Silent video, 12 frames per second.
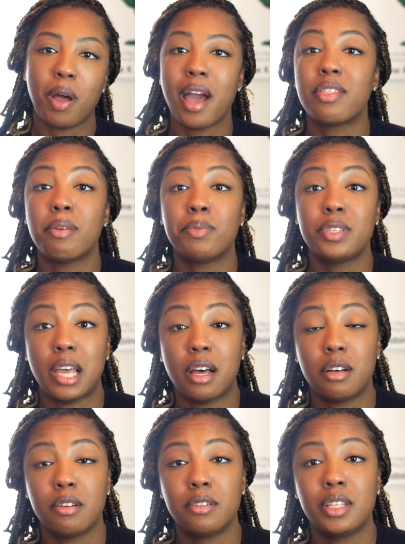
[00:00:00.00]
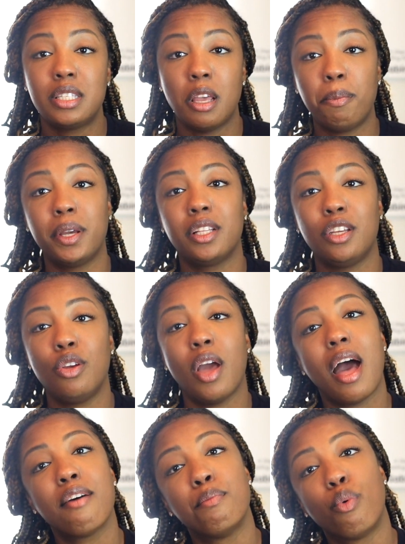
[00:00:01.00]
by themselves. Typically you
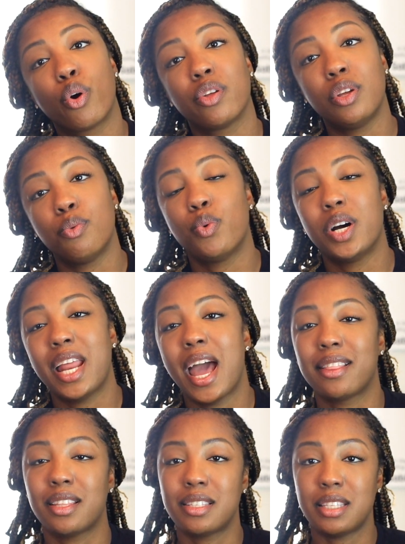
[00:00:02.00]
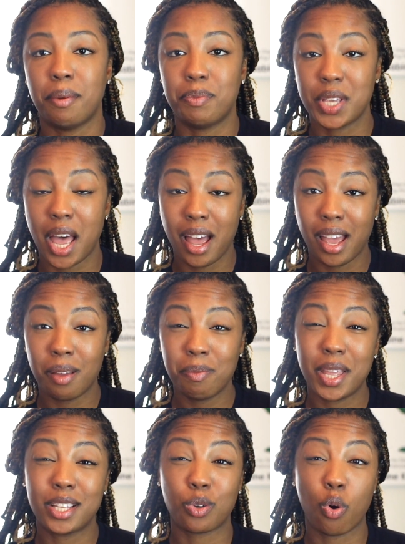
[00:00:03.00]
have more than one at the same time
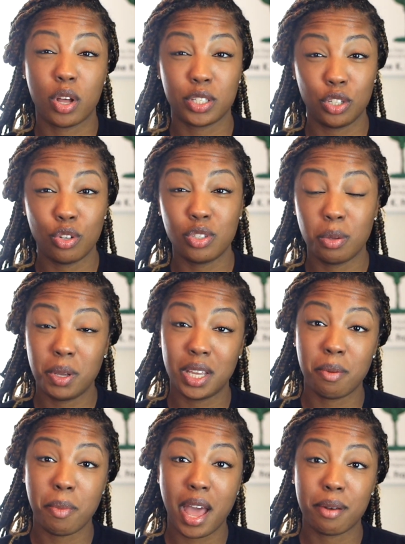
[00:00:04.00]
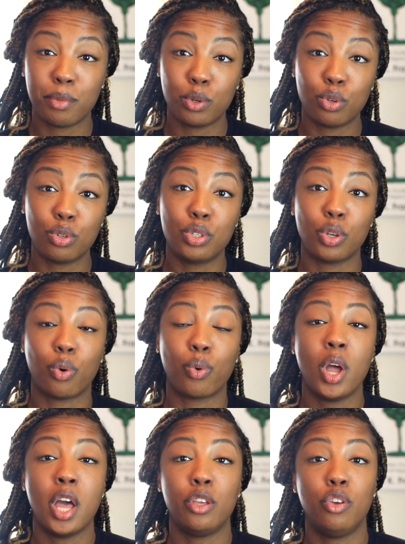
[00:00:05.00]
that's causing you to be in a bad mood. So
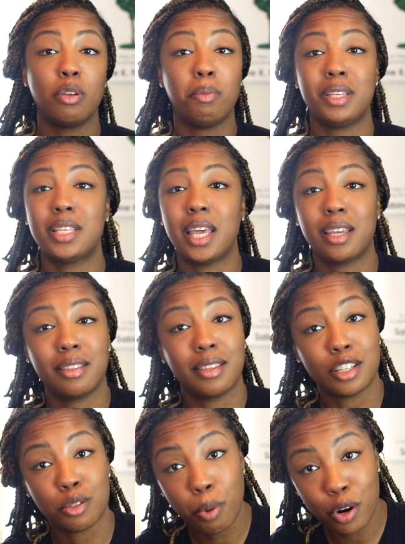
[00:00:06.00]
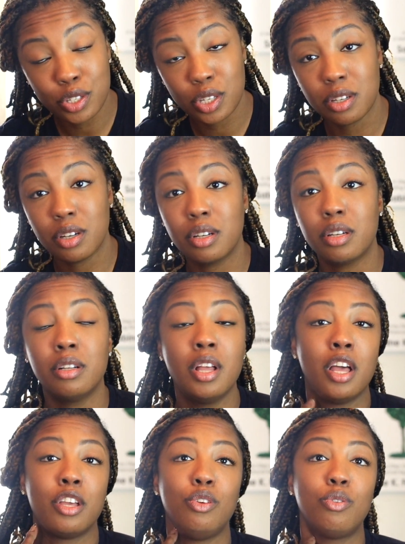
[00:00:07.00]
you could be taking things personal,
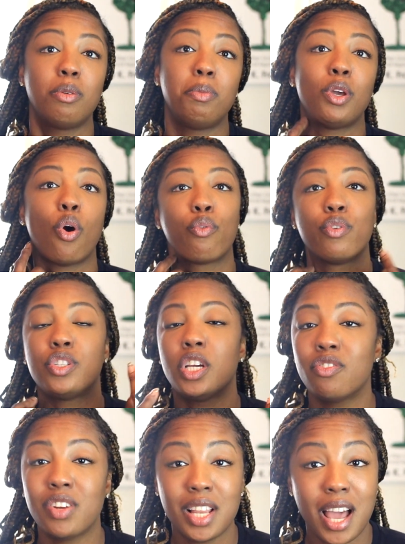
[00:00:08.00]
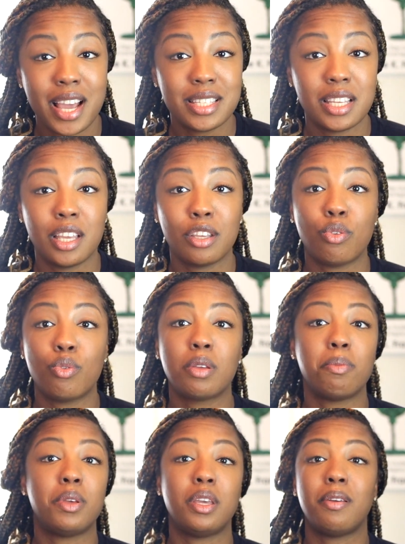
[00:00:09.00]
you could be overgeneralizing, you
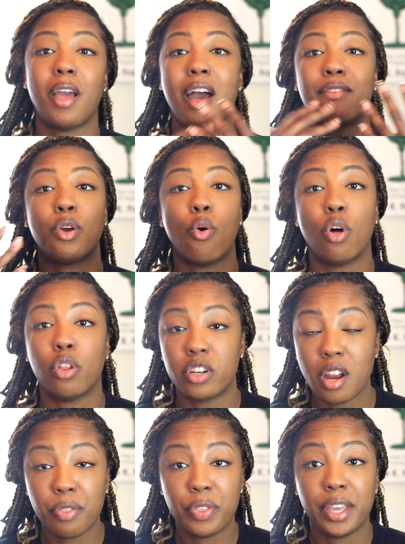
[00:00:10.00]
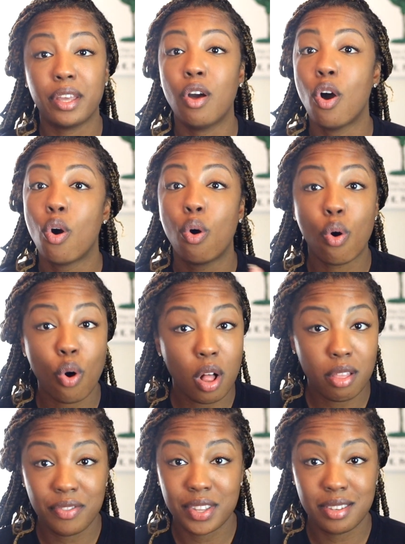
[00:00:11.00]
can be having all or nothing,
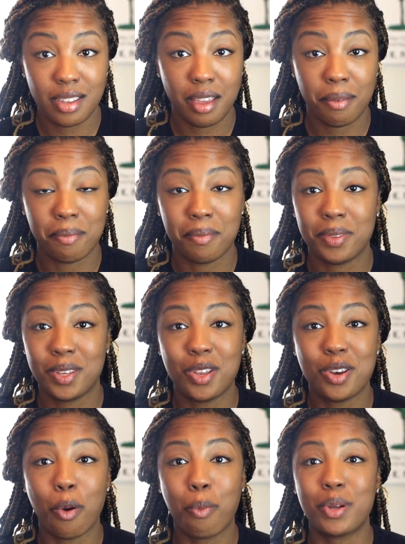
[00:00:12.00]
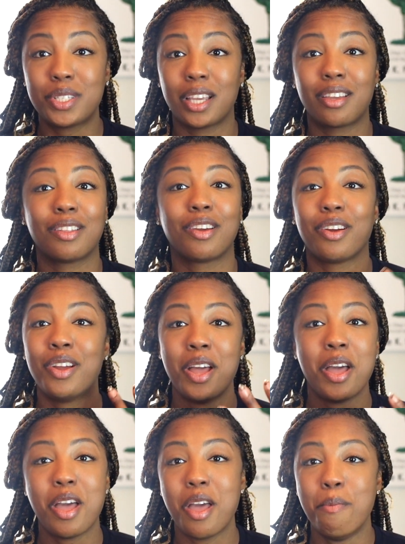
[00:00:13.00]
all in the same, particular
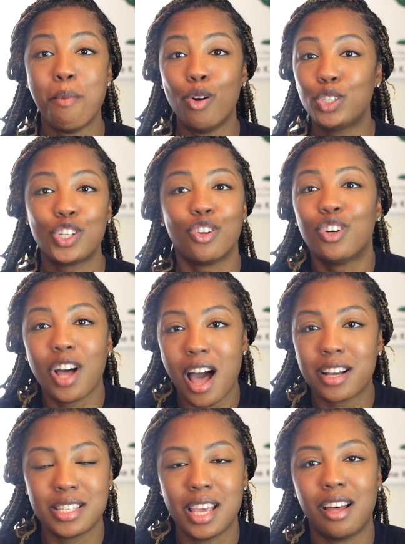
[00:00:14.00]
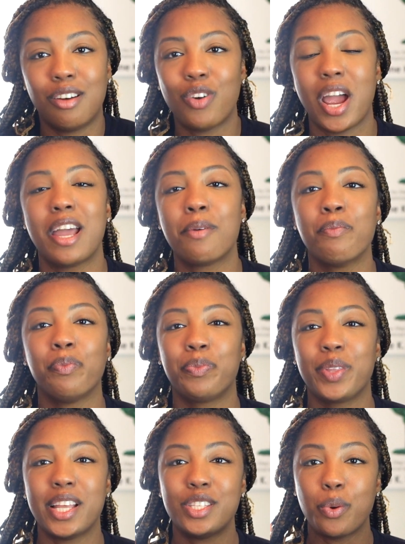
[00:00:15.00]
emotional cocktail, right?
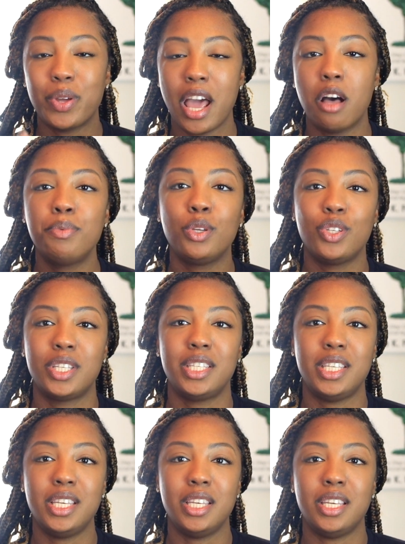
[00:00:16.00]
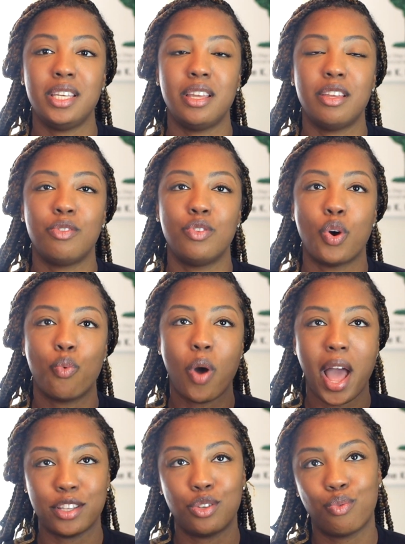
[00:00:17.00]
And so it helps you to see,
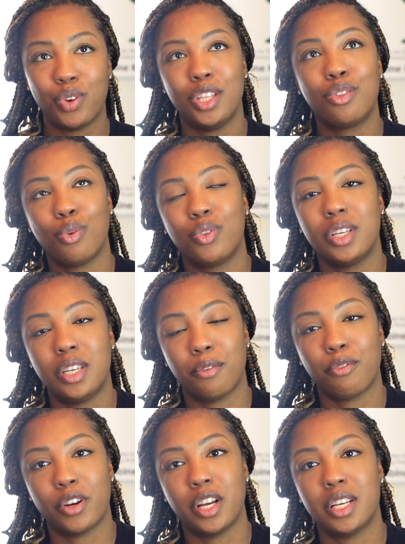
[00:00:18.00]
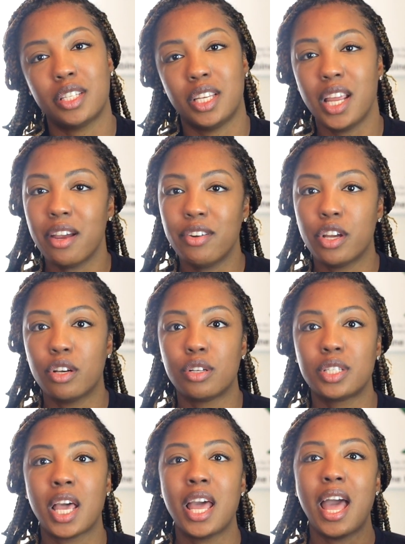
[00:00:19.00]
as you read through the different
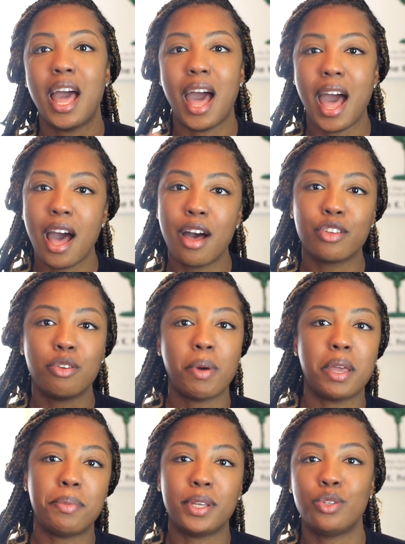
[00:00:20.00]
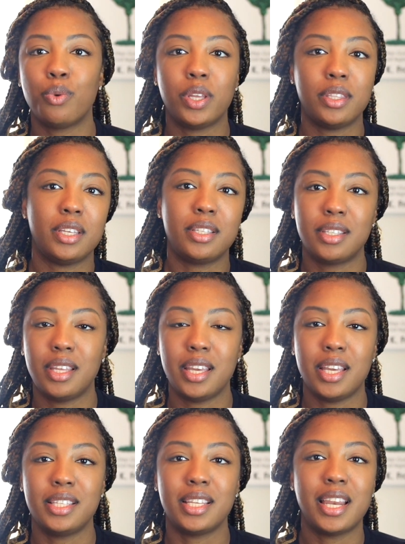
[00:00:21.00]
scenarios, how you might be doing these
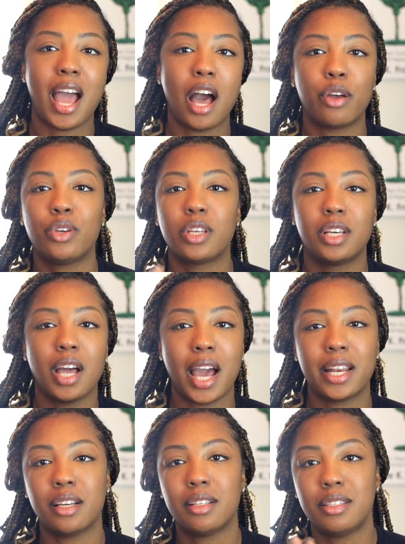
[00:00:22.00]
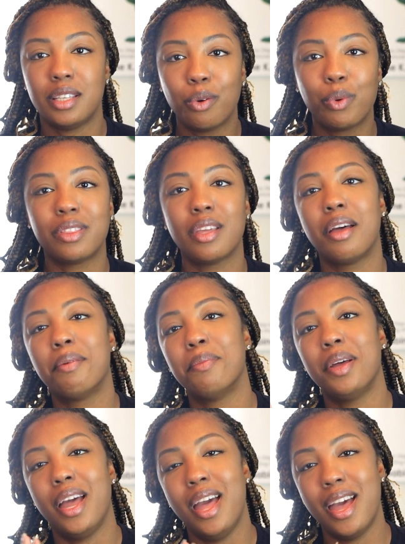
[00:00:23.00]
things and how you can kind of deal with
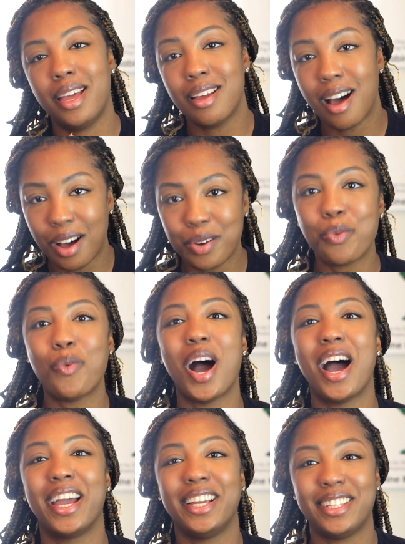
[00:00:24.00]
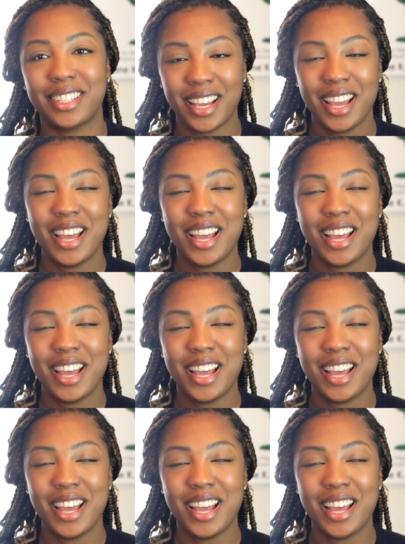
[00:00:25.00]
them and unwind